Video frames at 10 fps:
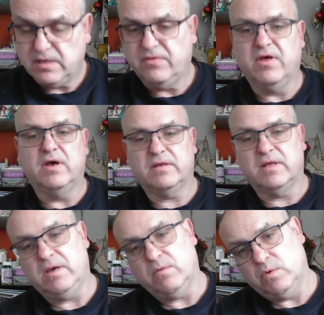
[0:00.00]
that
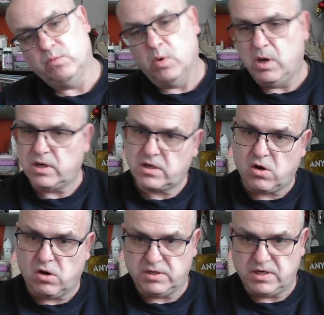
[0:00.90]
it would work
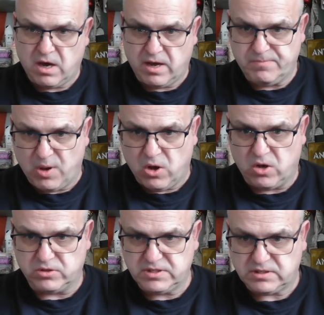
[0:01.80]
on an
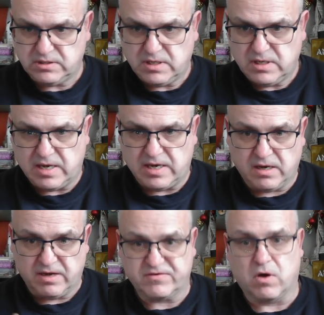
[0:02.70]
iPod, and
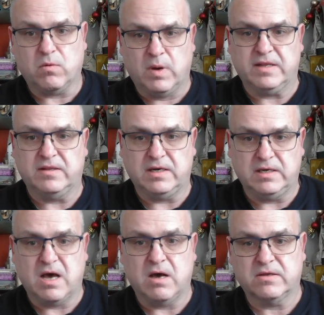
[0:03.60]
I've got one of the
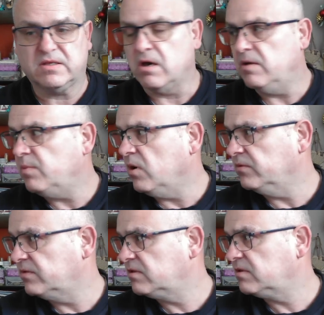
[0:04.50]
last
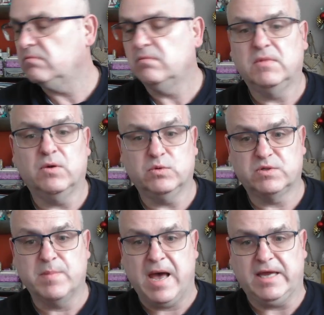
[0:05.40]
iPods that was
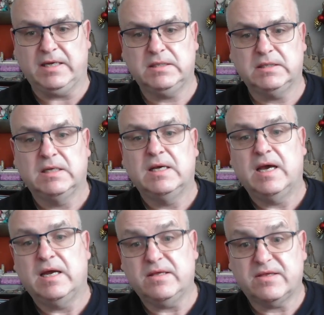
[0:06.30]
made,
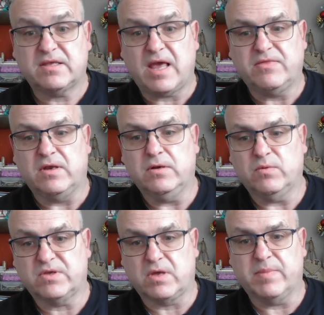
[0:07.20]
and it said that it
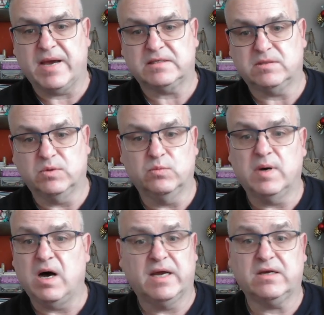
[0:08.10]
was compatible,
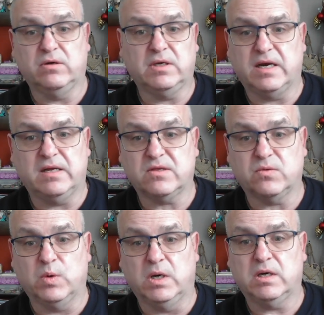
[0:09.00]
but I couldn't get it to
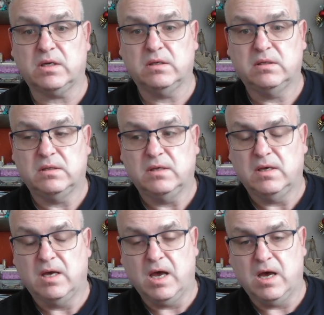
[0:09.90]
work
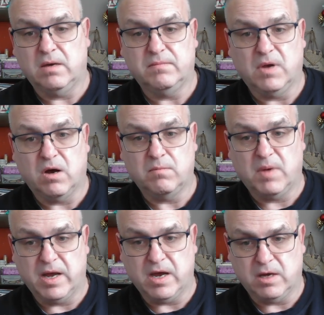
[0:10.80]
on
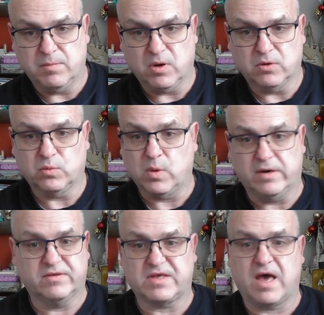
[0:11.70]
my iPod,
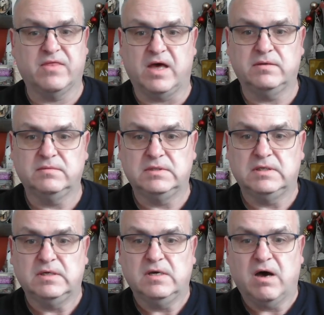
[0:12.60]
whereas other
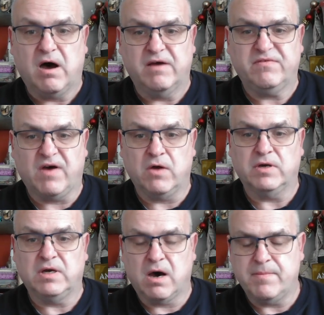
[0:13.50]
iPhone
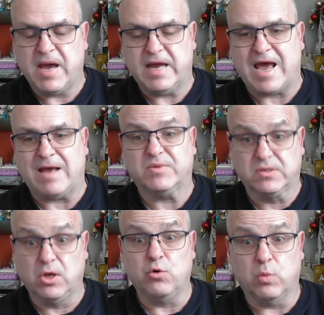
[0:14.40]
and iPad apps
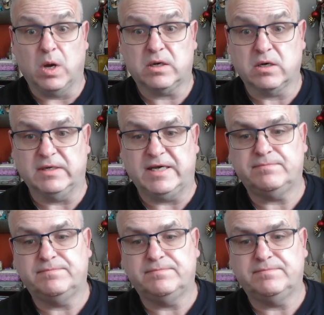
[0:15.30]
do work on it.